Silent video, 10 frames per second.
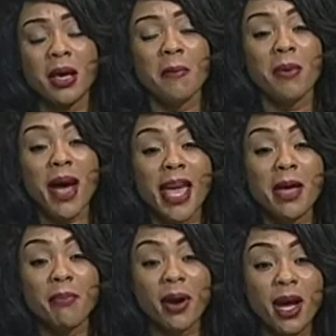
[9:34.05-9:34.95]
By
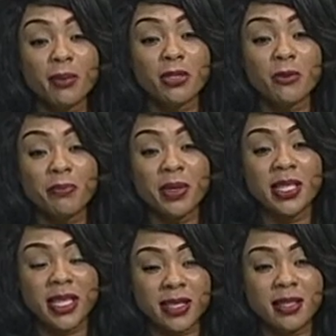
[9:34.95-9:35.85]
Abraham's
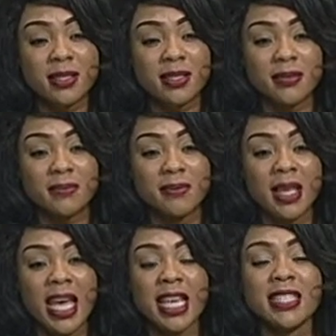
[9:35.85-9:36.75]
obedience,
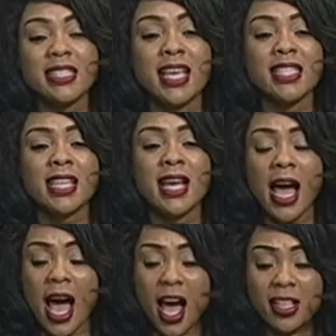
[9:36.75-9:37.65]
he said,
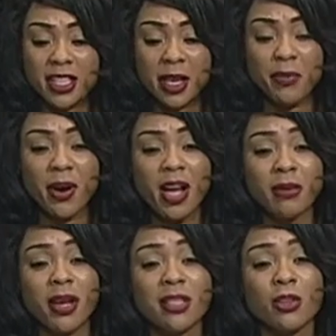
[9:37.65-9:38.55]
as
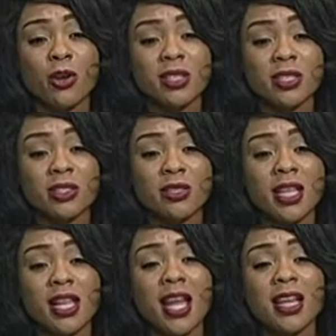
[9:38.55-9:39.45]
Abraham has gotten to the
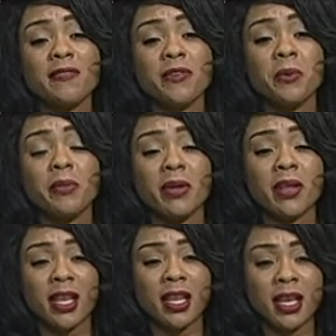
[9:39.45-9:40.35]
land filled with
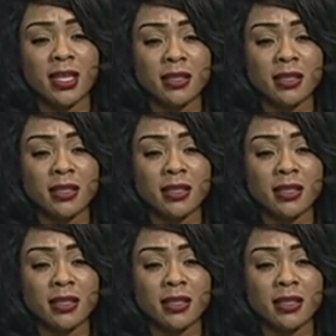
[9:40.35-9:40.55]
milk and honey,